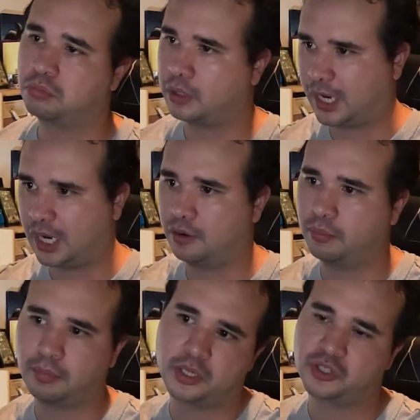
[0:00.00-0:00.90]
how
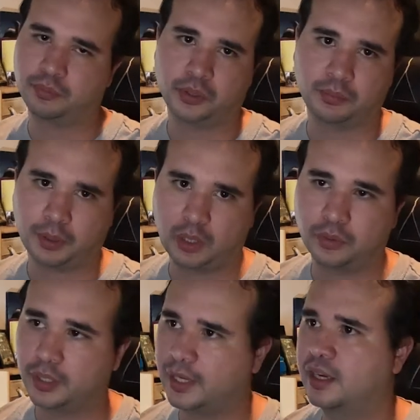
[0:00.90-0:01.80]
much computing power
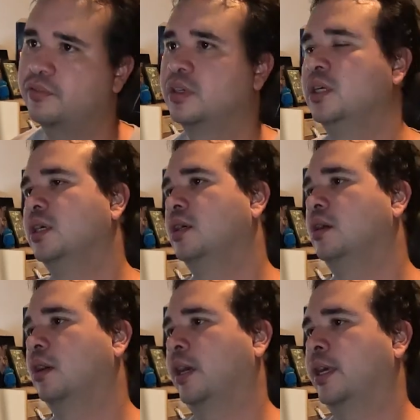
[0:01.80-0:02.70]
they have.
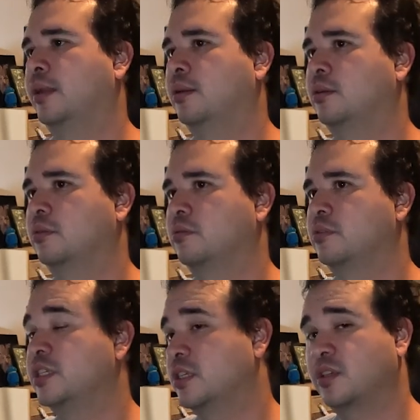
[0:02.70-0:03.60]
And
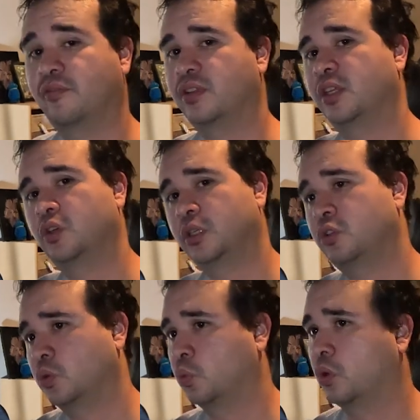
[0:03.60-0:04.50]
this is something that you need
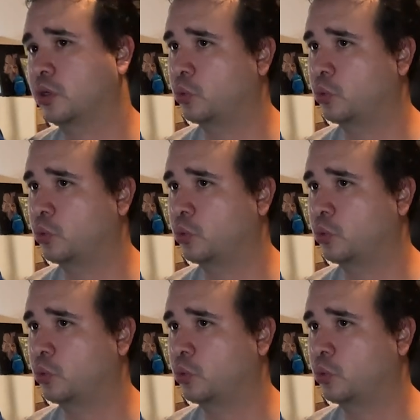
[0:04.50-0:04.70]
to work